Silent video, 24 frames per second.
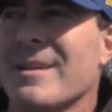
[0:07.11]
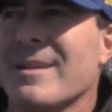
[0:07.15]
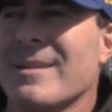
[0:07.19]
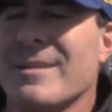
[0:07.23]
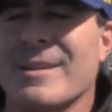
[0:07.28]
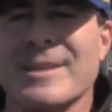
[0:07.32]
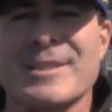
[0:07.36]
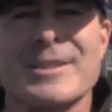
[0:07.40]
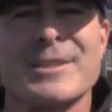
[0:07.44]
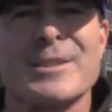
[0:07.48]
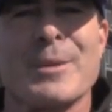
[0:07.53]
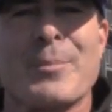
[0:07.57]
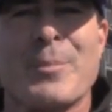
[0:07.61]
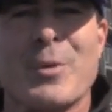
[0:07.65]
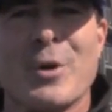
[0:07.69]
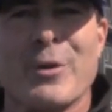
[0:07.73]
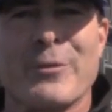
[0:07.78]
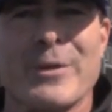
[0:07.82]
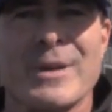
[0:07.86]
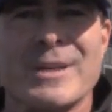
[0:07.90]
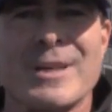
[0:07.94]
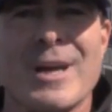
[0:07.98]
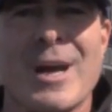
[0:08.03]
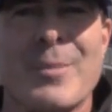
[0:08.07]
This is a
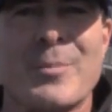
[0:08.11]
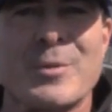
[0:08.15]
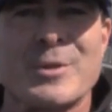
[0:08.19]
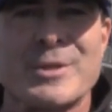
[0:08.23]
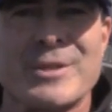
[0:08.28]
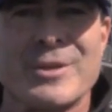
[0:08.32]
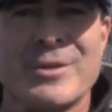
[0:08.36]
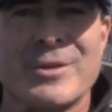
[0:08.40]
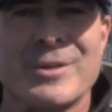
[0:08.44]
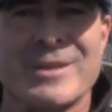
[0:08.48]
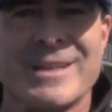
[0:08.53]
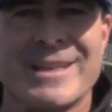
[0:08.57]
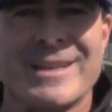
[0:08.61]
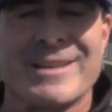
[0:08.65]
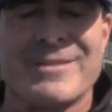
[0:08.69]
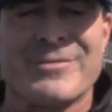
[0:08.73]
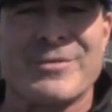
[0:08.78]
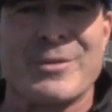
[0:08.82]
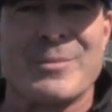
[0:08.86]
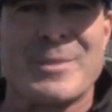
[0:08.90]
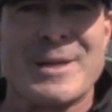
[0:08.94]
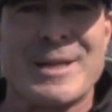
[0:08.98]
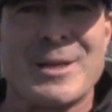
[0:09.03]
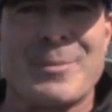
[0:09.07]
perfect opportunity
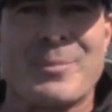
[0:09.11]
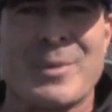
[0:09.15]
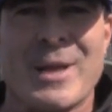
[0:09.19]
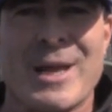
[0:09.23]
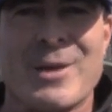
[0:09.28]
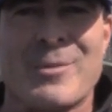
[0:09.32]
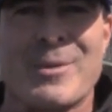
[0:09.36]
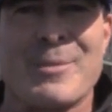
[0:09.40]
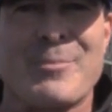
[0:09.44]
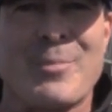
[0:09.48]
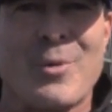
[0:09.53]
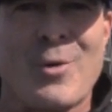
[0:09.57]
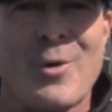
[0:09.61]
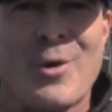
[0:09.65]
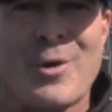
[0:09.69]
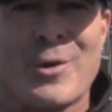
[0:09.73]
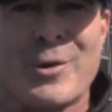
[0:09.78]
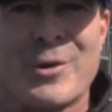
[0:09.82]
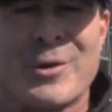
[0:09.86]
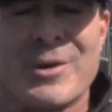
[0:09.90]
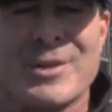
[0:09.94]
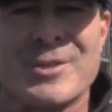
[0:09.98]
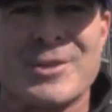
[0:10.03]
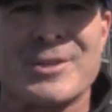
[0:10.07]
for me to play a
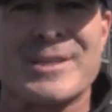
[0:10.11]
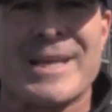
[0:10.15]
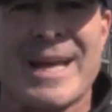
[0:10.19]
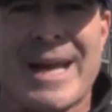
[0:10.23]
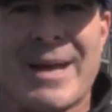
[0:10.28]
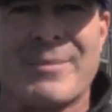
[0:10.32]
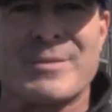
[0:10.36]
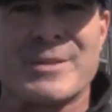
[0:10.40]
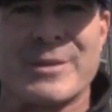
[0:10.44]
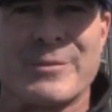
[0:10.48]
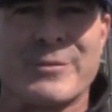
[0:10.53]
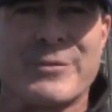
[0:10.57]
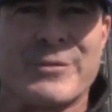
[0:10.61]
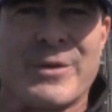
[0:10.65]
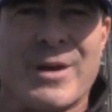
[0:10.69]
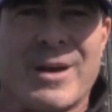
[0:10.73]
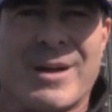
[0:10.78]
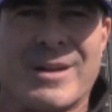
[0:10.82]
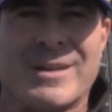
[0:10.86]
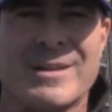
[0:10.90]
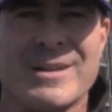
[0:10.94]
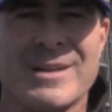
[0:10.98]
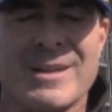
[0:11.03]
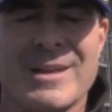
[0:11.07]
reporter and just have some
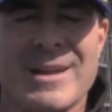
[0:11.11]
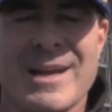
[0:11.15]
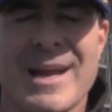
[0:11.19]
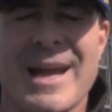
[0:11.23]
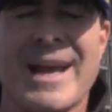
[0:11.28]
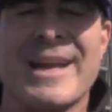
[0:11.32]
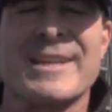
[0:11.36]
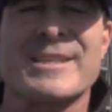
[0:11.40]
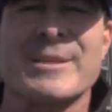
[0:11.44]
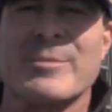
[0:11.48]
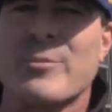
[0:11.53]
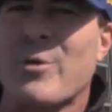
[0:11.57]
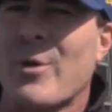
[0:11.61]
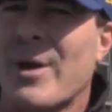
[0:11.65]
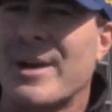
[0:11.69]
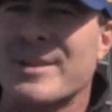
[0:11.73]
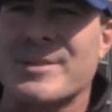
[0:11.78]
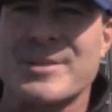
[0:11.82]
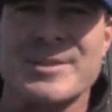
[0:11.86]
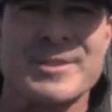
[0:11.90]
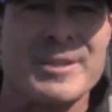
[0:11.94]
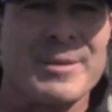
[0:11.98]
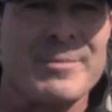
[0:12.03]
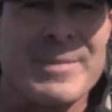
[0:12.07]
fun, ask some
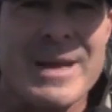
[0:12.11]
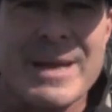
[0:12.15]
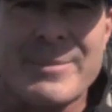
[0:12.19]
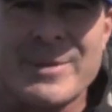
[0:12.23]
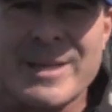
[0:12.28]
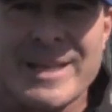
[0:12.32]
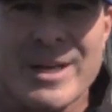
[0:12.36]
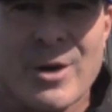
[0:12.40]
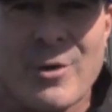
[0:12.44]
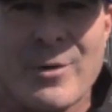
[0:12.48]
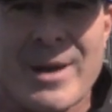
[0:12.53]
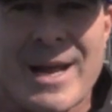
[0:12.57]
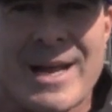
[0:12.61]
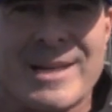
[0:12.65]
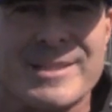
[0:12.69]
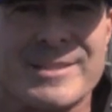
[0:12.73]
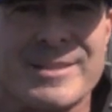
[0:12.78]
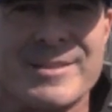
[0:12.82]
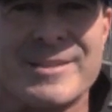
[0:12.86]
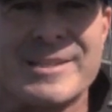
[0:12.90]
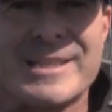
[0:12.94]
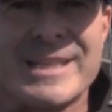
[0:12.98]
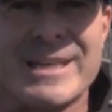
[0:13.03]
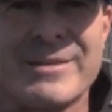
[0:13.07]
questions that maybe they don't ask
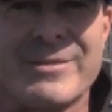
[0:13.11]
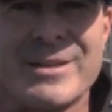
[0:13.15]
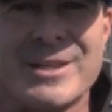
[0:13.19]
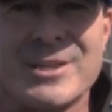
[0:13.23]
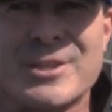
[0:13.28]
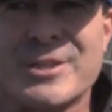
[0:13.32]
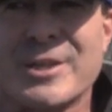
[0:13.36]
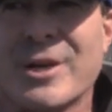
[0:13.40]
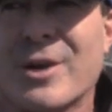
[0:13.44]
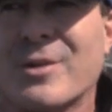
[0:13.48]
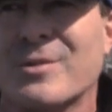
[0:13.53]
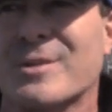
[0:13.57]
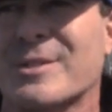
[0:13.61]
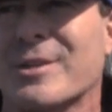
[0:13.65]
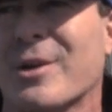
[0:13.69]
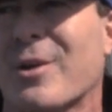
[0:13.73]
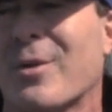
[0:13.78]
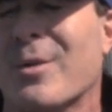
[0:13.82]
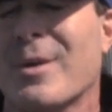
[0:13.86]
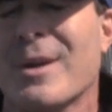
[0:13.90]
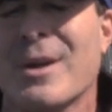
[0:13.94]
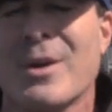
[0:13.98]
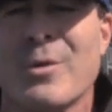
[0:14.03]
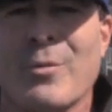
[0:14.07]
on the TV show.
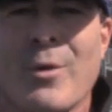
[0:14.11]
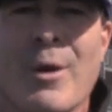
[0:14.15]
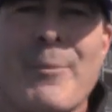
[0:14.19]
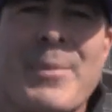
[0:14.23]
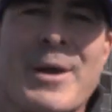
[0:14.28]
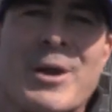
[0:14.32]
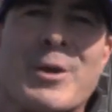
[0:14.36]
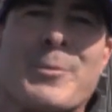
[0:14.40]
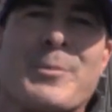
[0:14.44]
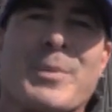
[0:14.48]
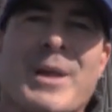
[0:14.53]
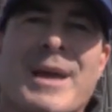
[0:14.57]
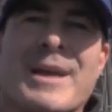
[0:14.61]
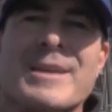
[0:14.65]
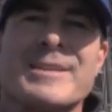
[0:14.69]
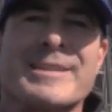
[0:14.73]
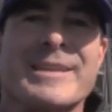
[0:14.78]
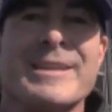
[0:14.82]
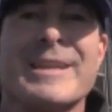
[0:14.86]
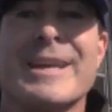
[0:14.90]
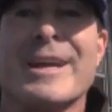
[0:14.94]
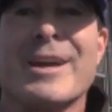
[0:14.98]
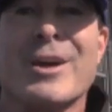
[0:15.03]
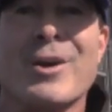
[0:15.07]
So what better place
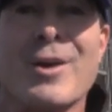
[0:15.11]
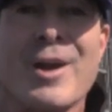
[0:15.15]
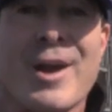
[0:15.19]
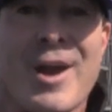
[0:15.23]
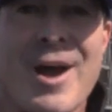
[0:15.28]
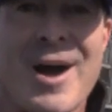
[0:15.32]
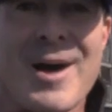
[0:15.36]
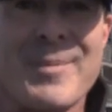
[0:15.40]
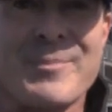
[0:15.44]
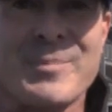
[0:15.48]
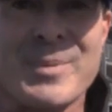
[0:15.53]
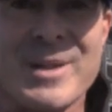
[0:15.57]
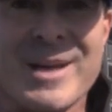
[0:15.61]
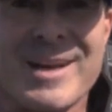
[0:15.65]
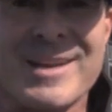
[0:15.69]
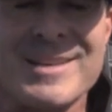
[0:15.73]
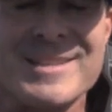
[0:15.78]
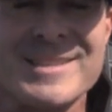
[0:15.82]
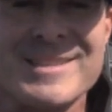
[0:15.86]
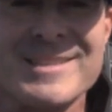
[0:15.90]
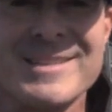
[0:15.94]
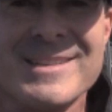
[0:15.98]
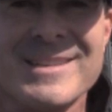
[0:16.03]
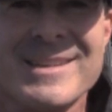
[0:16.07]
than here on Comp
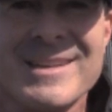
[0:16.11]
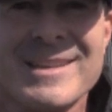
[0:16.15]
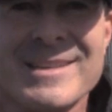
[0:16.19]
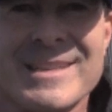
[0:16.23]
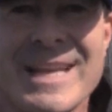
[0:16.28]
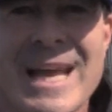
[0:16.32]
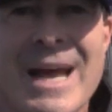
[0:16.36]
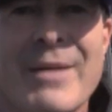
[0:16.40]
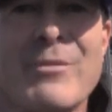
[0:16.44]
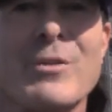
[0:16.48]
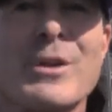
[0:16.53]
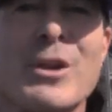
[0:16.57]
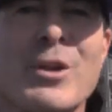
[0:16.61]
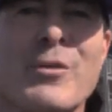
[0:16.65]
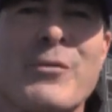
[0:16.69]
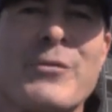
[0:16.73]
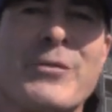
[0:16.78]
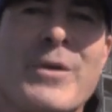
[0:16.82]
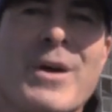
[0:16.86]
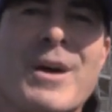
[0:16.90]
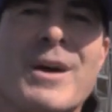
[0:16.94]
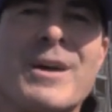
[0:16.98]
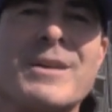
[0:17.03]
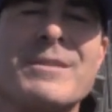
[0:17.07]
Plus to have a little
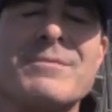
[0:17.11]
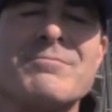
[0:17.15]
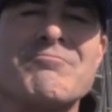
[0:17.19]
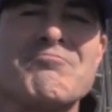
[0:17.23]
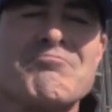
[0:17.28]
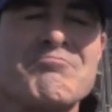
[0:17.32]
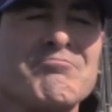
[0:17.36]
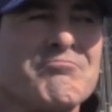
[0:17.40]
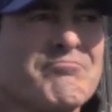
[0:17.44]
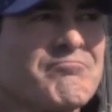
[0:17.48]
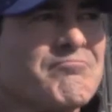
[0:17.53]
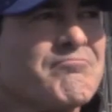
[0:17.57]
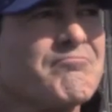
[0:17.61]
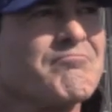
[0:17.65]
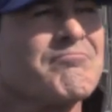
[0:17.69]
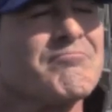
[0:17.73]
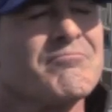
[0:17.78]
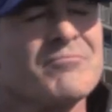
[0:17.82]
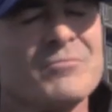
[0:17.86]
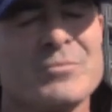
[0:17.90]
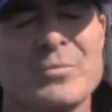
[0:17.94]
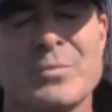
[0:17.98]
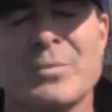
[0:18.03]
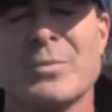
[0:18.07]

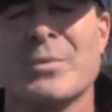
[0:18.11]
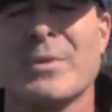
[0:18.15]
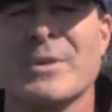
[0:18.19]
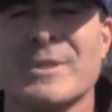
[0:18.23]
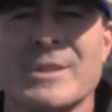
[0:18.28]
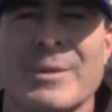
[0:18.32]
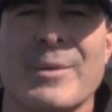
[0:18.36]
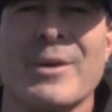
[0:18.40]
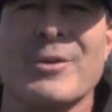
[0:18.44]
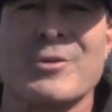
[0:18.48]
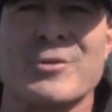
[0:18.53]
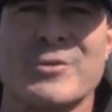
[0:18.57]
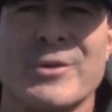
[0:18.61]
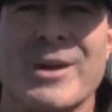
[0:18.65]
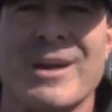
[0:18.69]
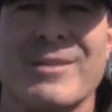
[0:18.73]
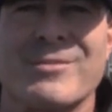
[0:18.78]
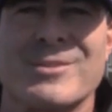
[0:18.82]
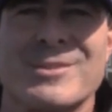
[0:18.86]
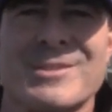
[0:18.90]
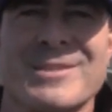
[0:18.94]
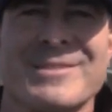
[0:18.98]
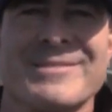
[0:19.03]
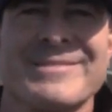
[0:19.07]
fun with some other drivers.